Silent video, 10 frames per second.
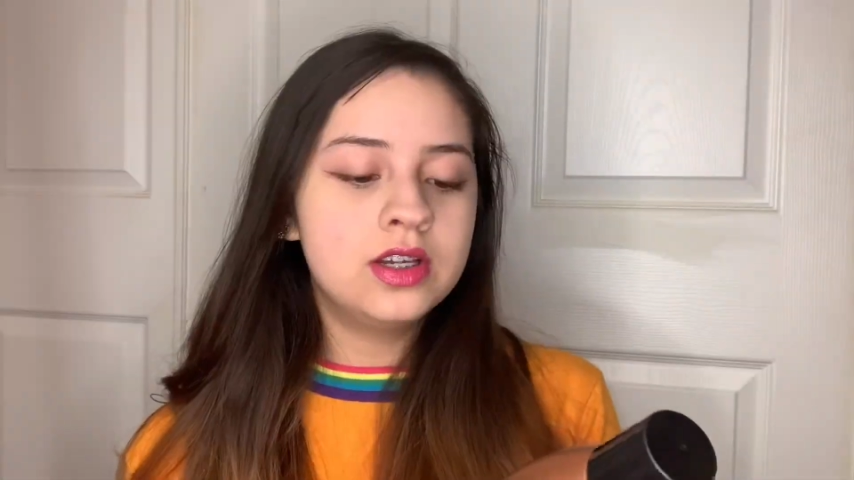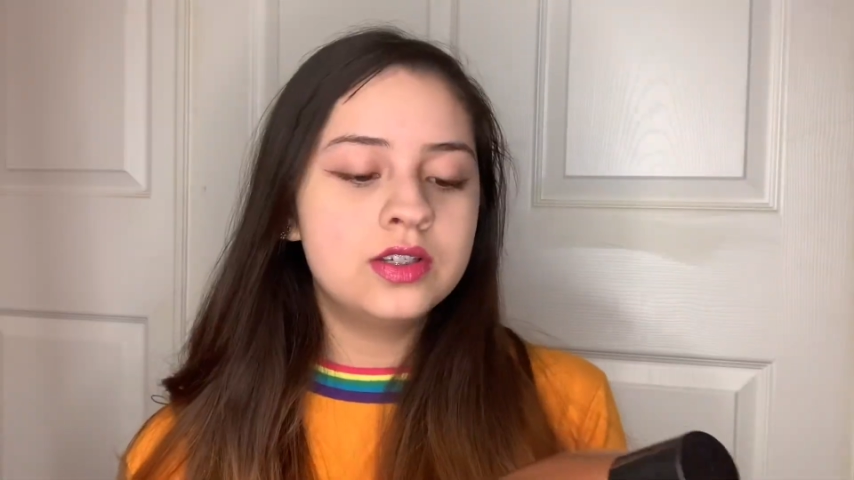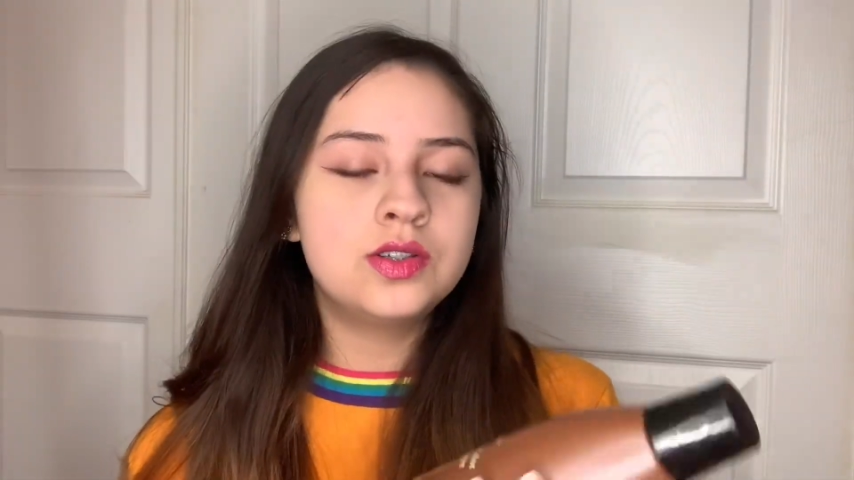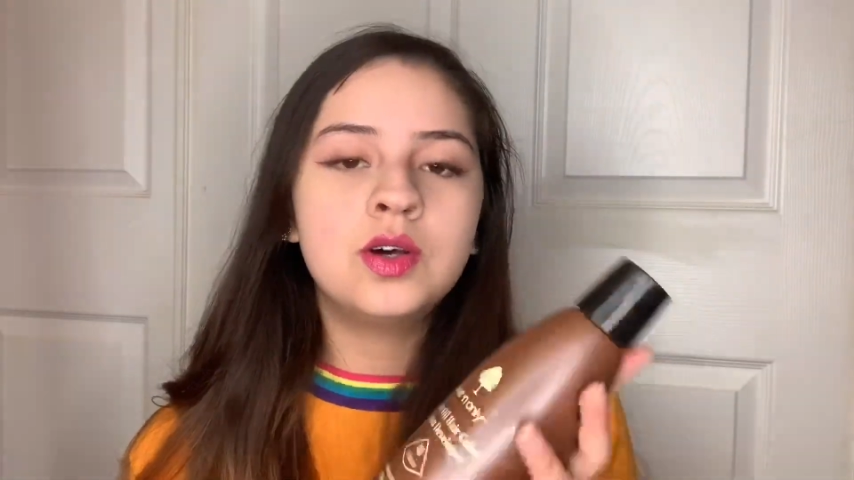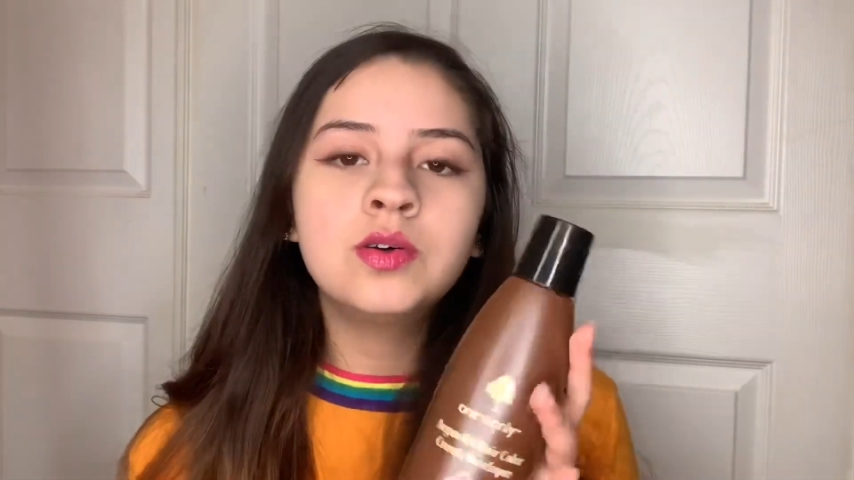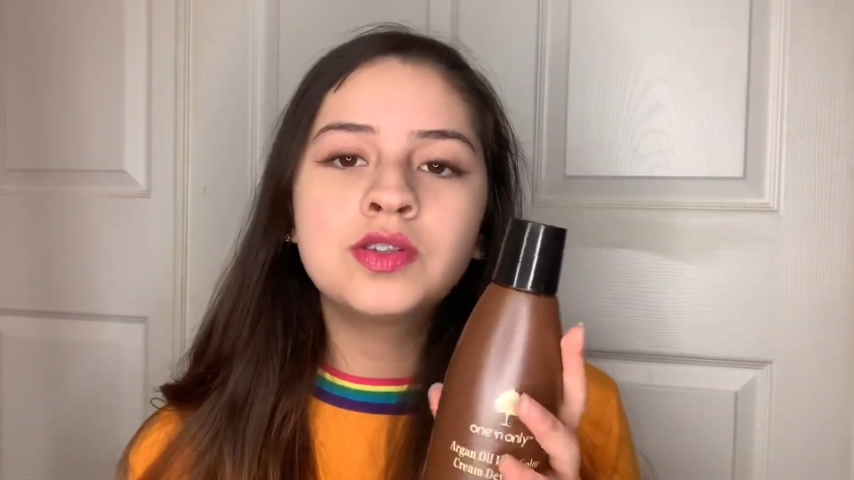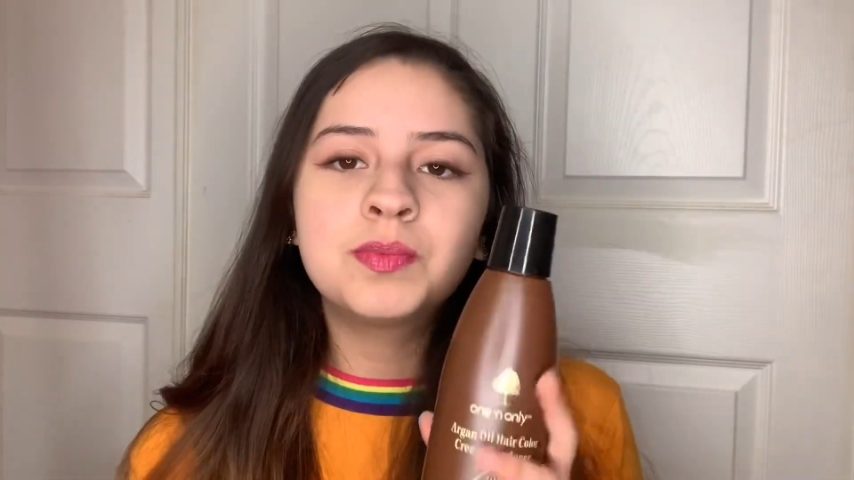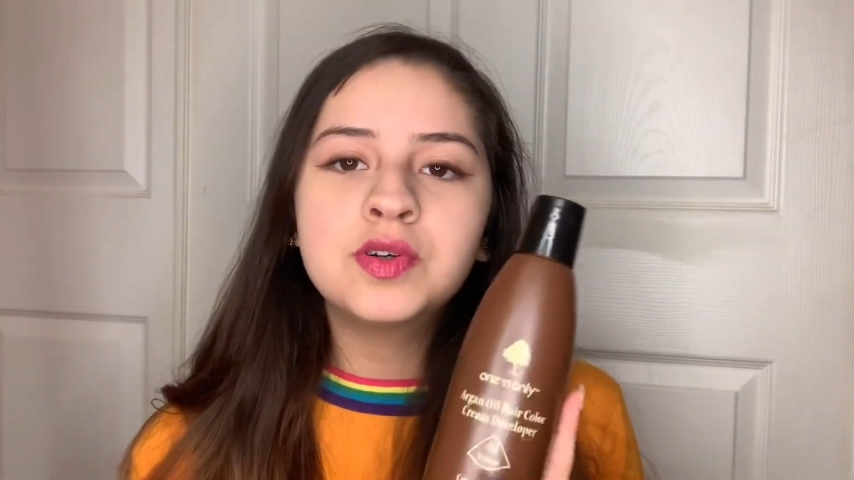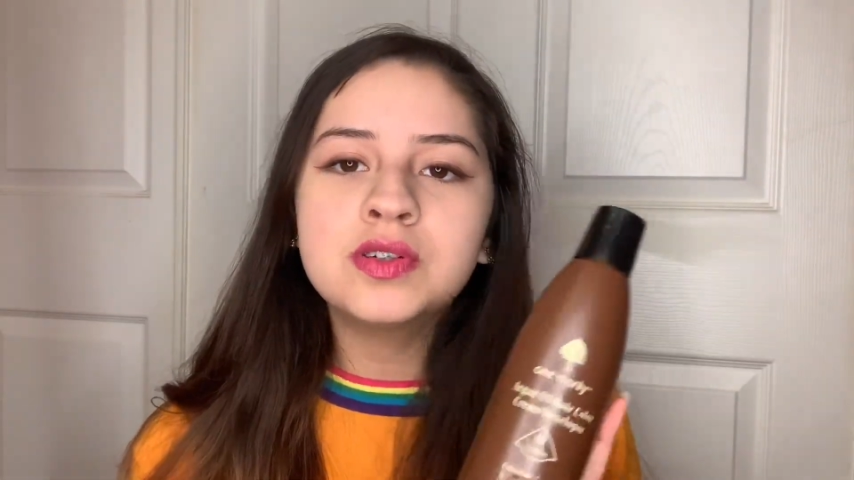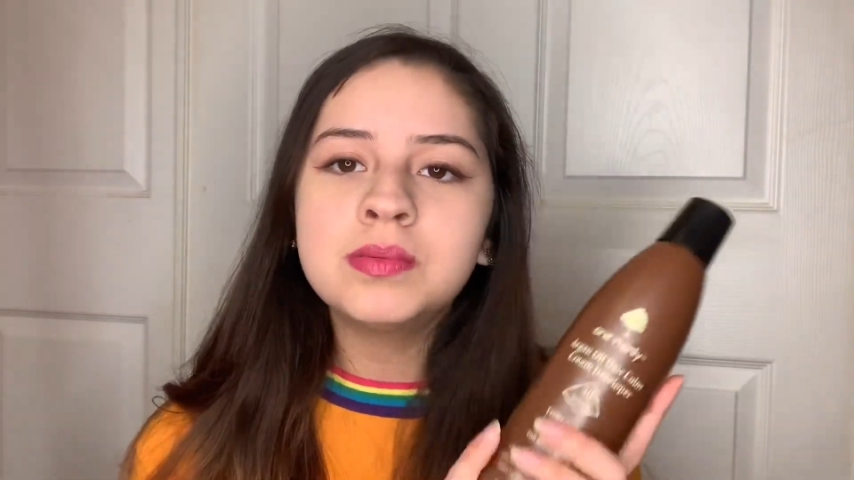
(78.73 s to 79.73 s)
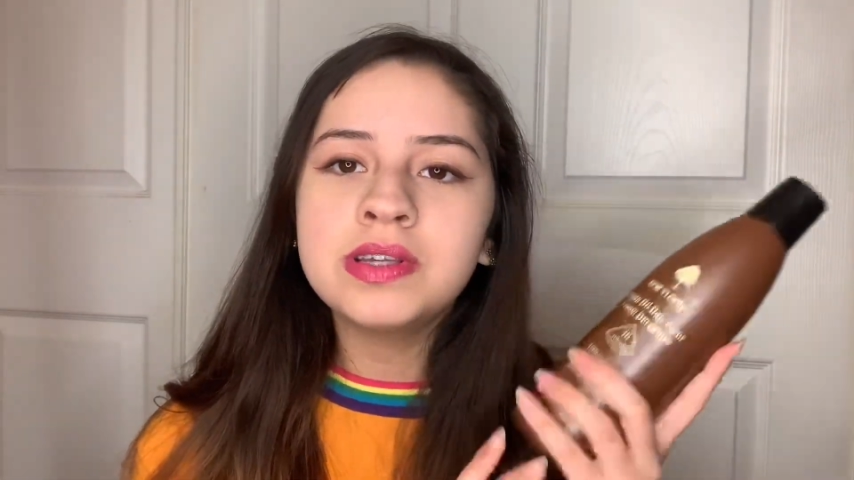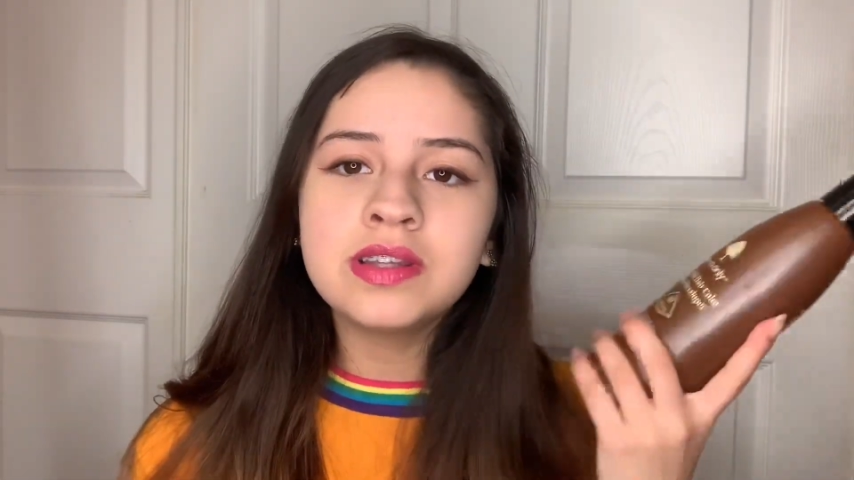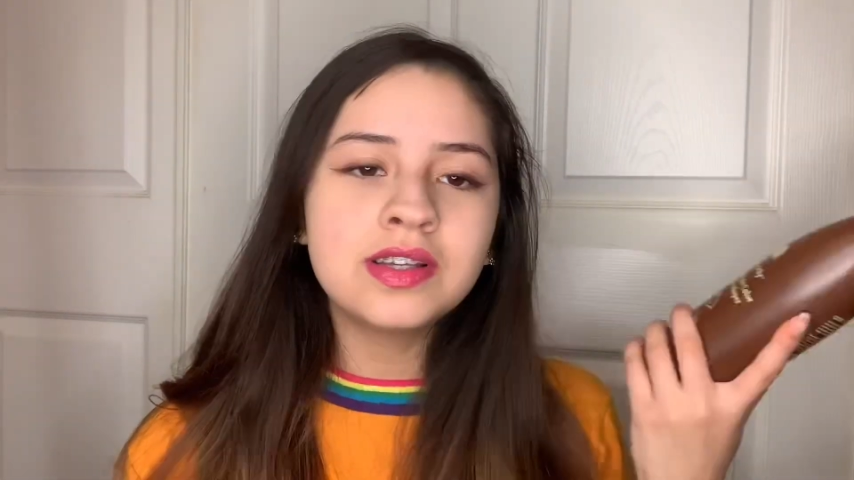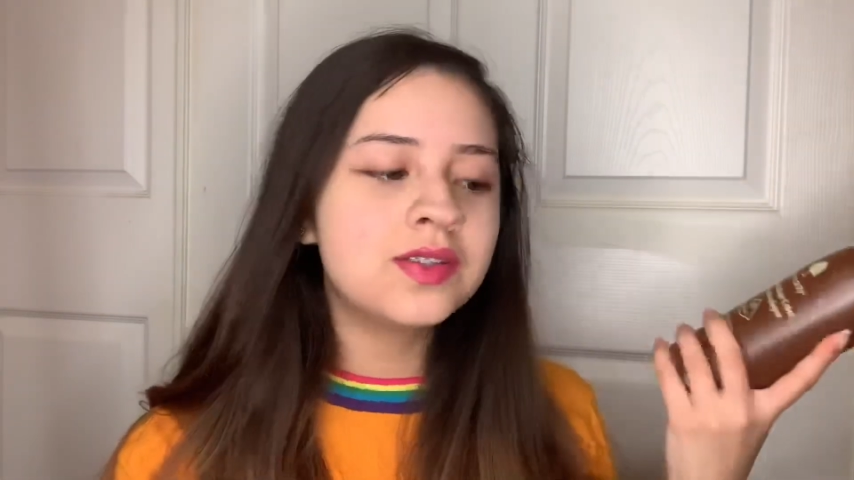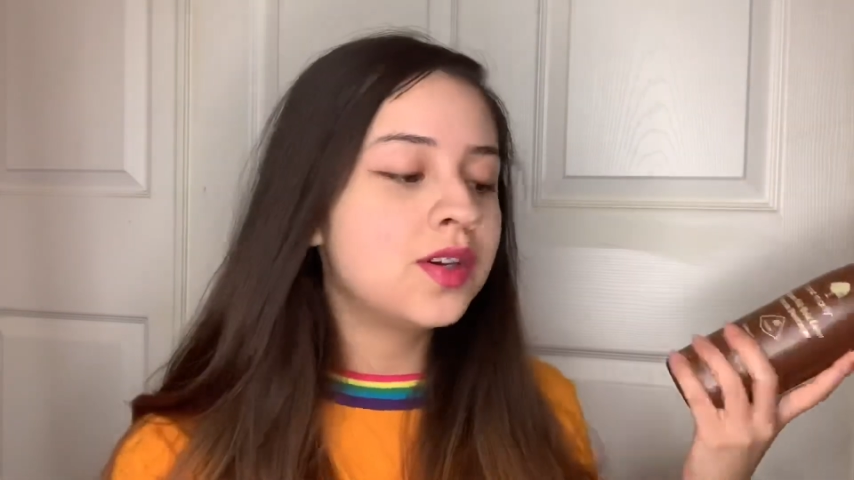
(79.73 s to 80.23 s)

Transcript: So supposedly these